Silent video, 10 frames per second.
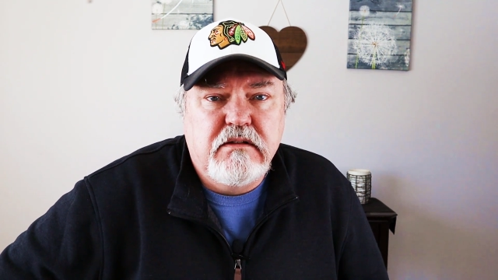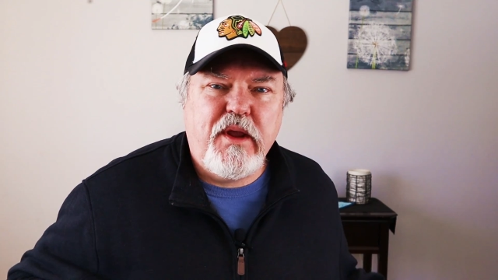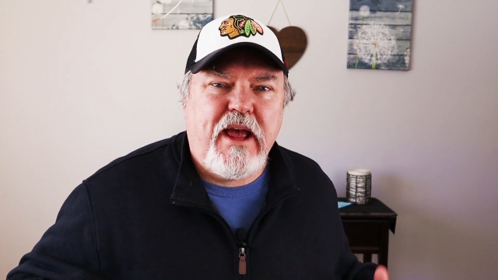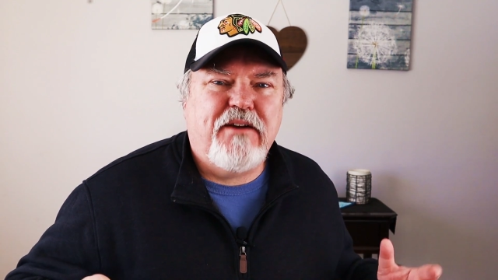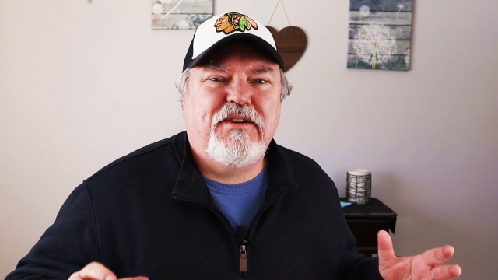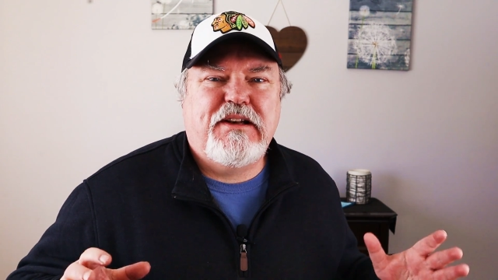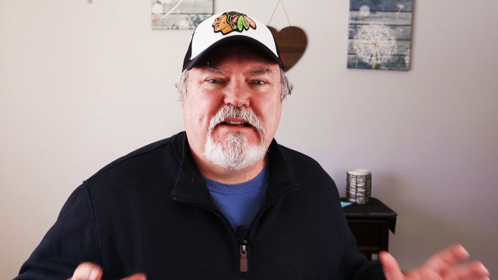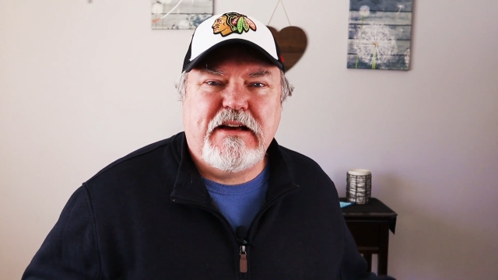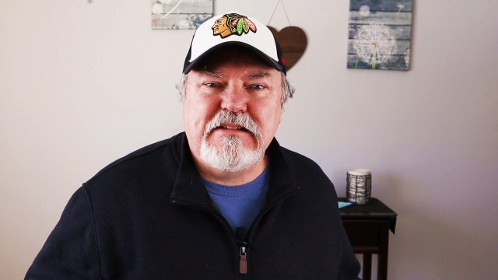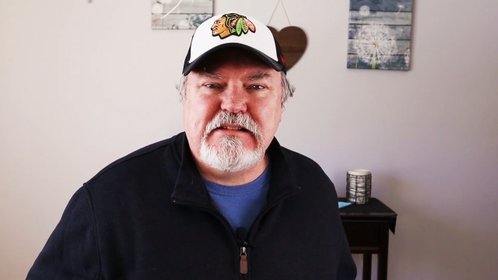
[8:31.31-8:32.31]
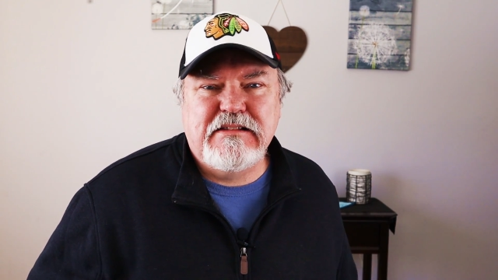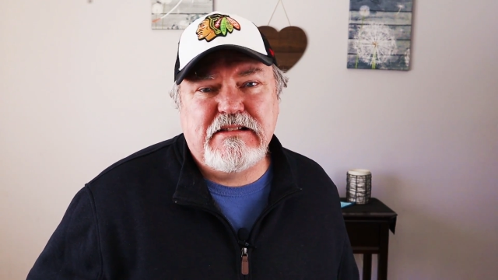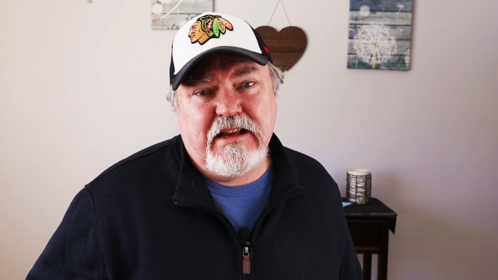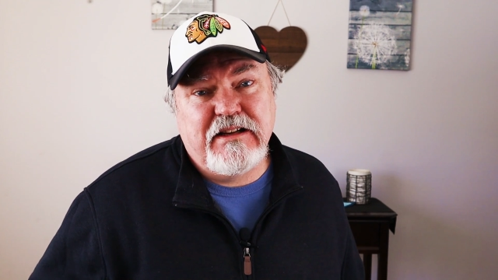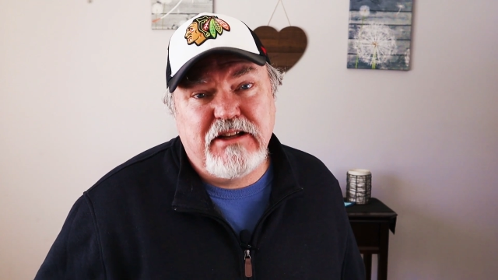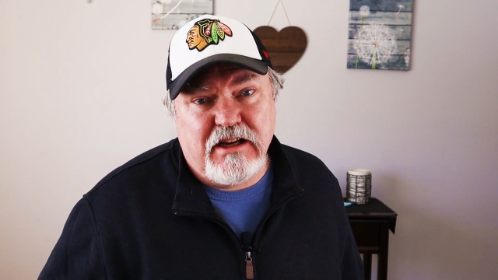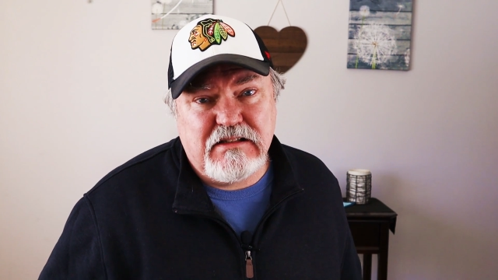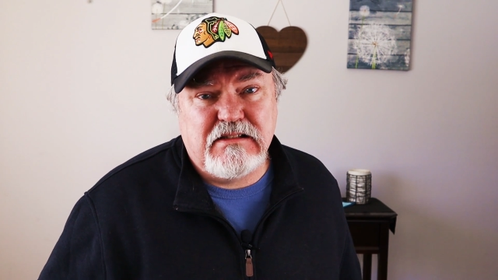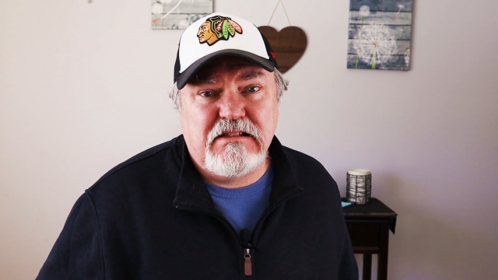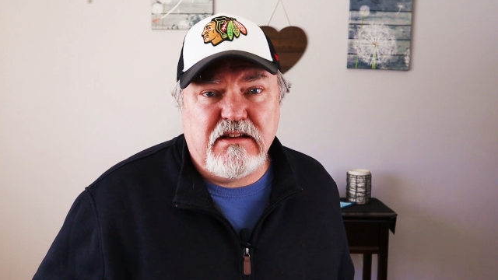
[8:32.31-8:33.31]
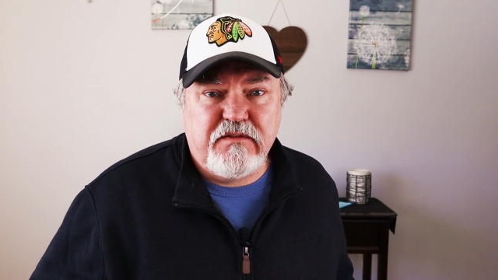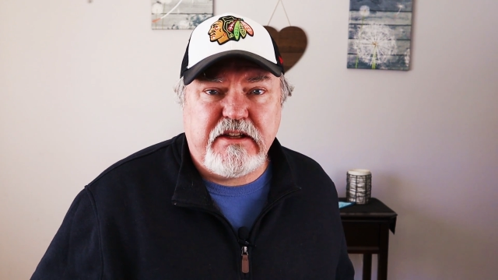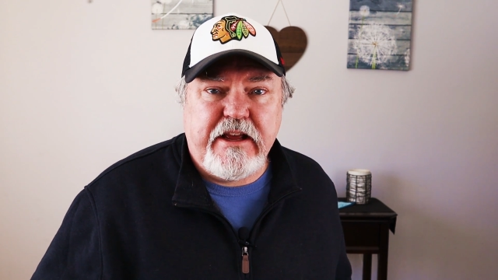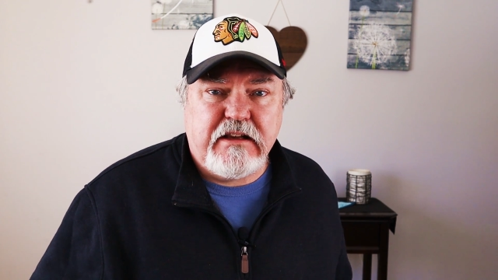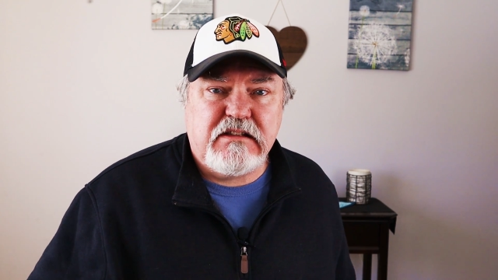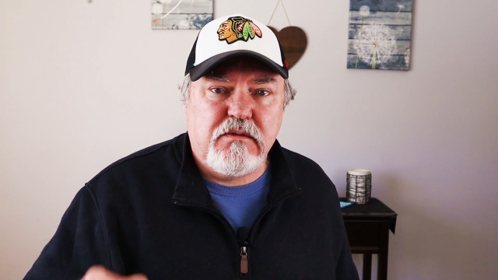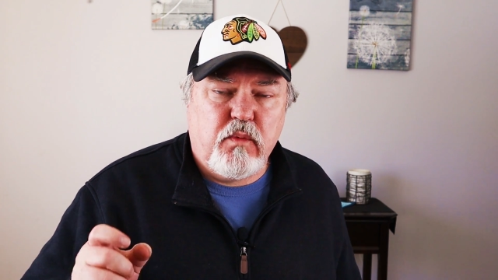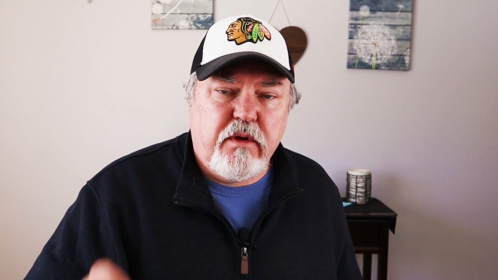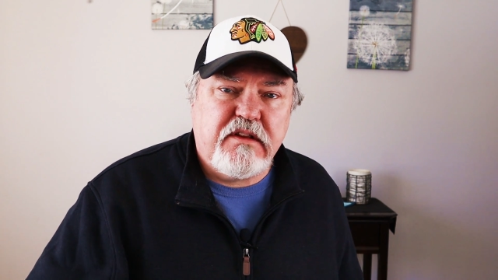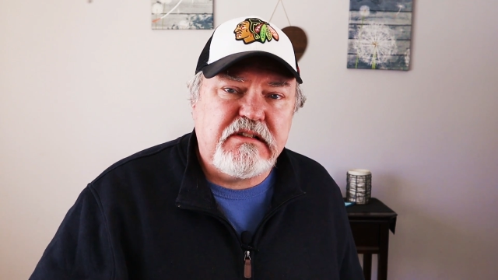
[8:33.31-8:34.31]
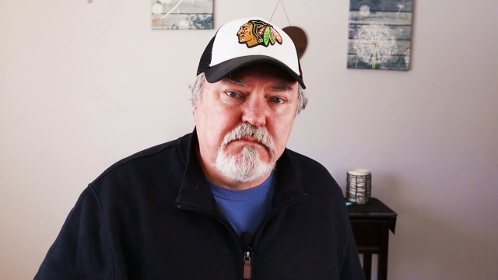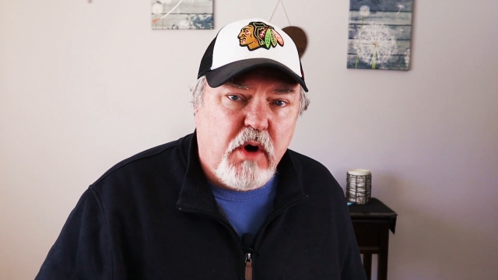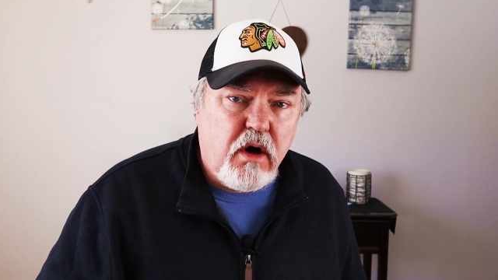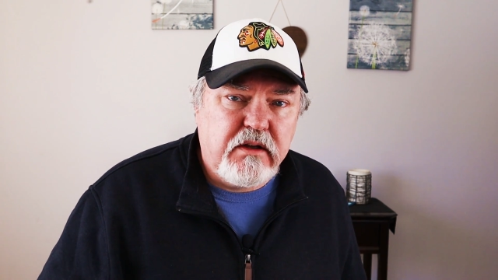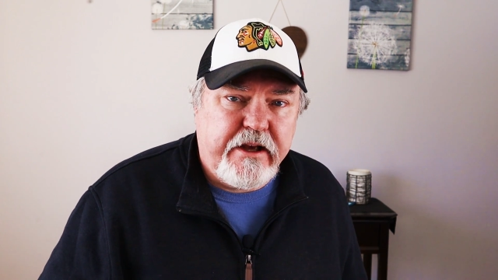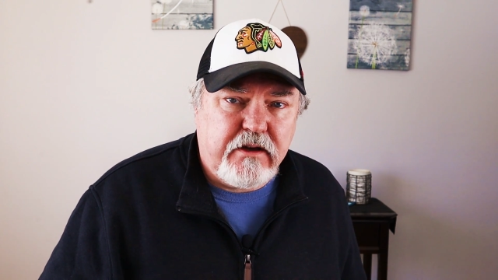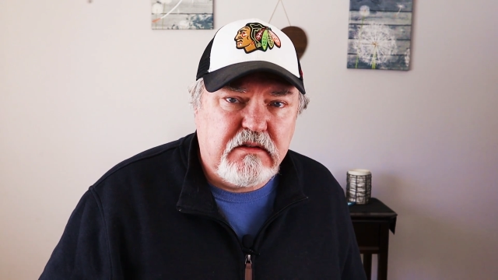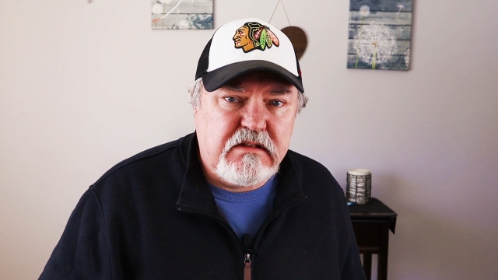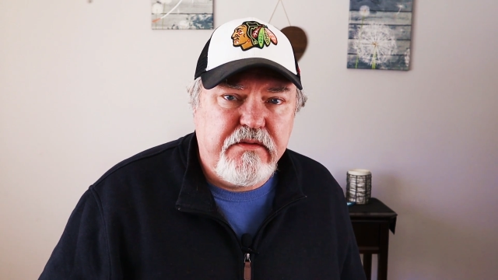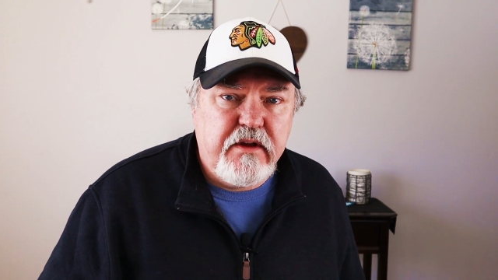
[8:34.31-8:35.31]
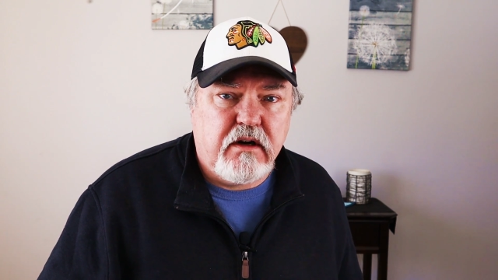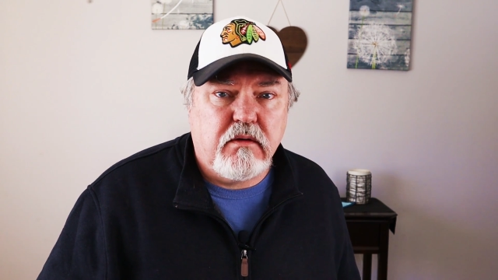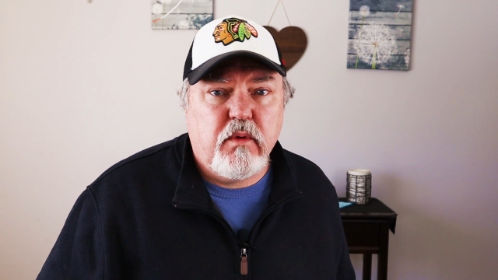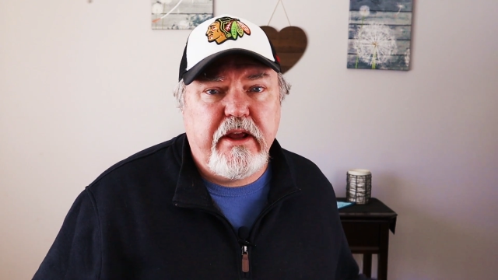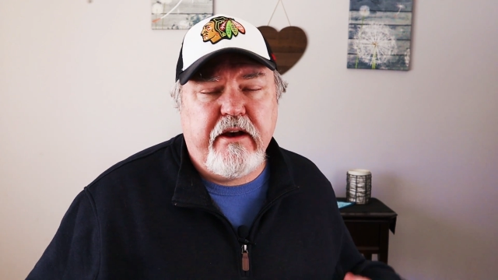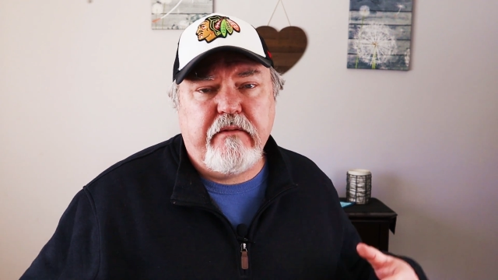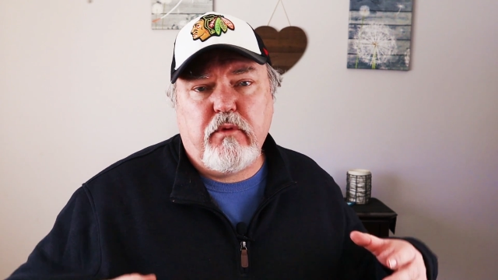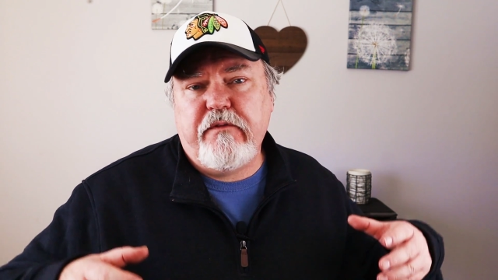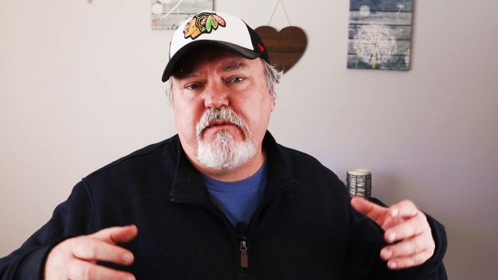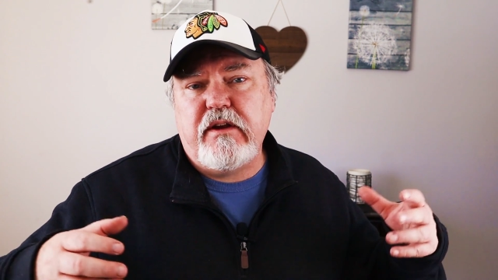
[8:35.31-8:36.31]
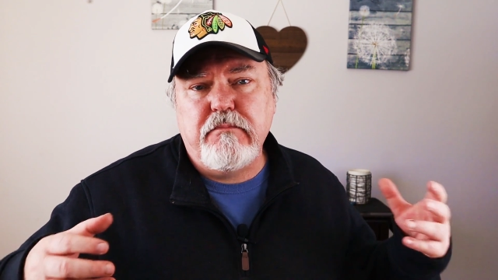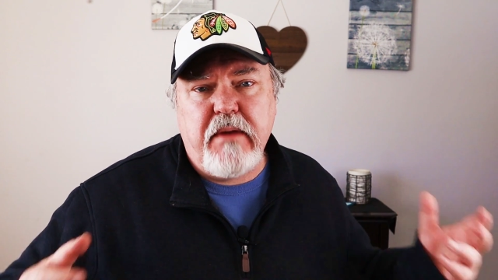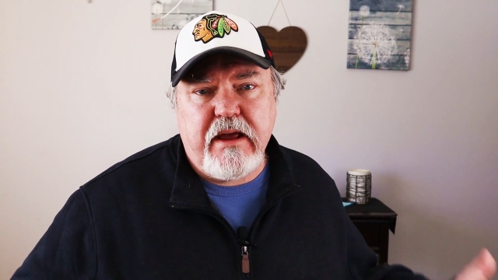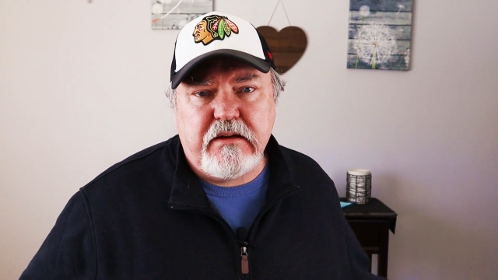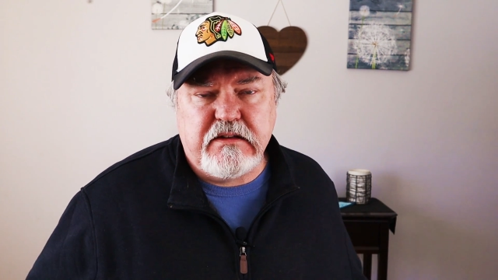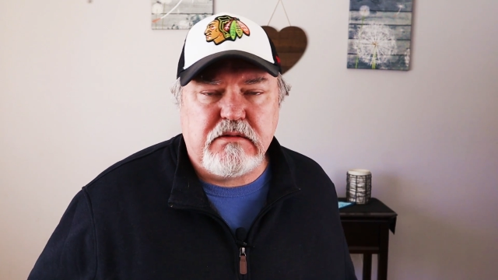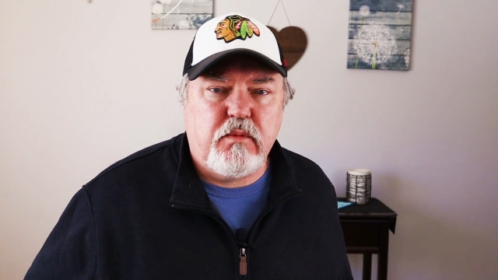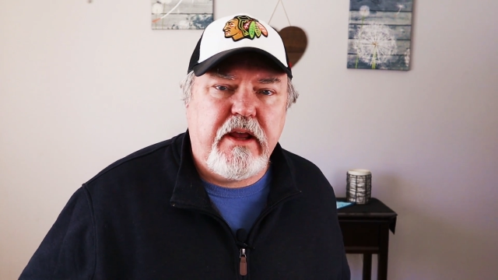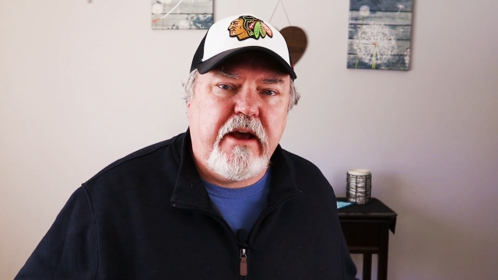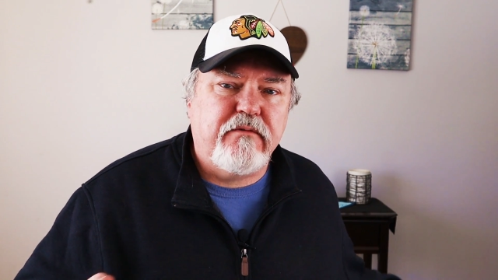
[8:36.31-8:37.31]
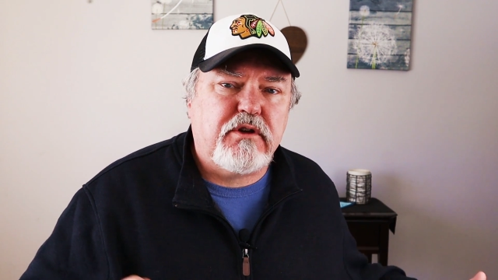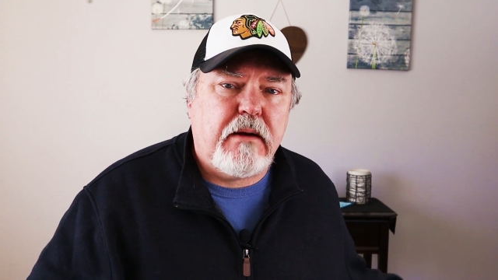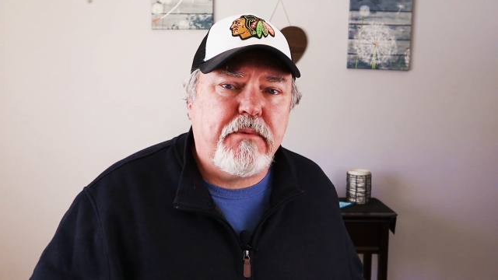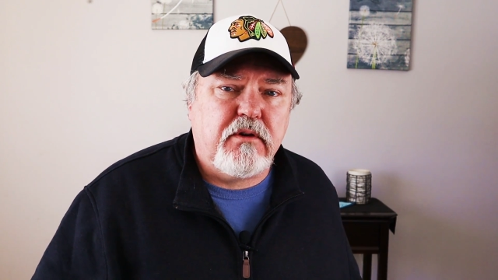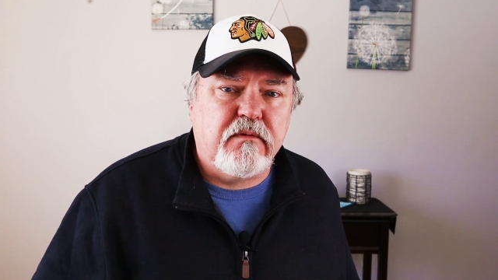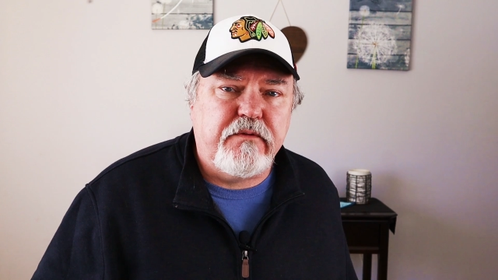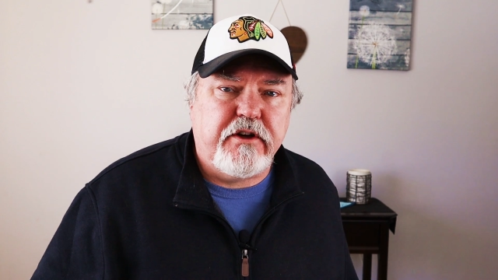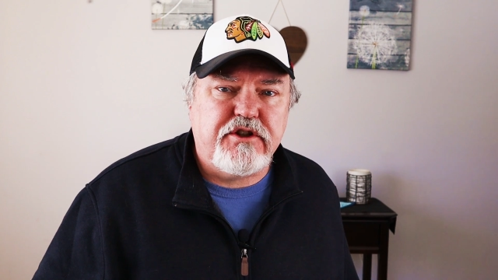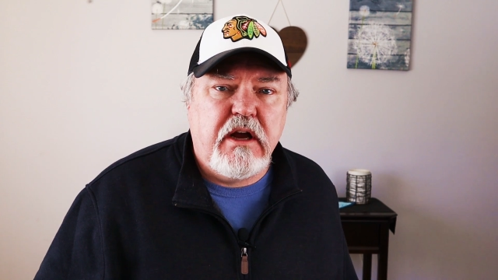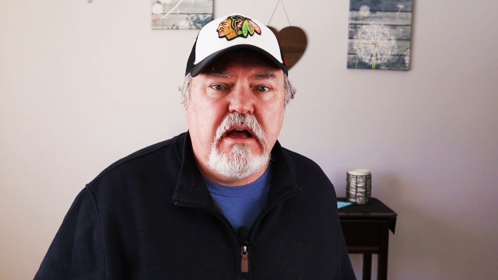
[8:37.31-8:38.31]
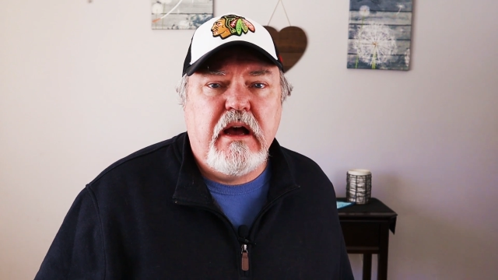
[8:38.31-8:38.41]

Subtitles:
We have dozens and dozens of tanks with small geckos in there. We feed mantis, we have tropical fish.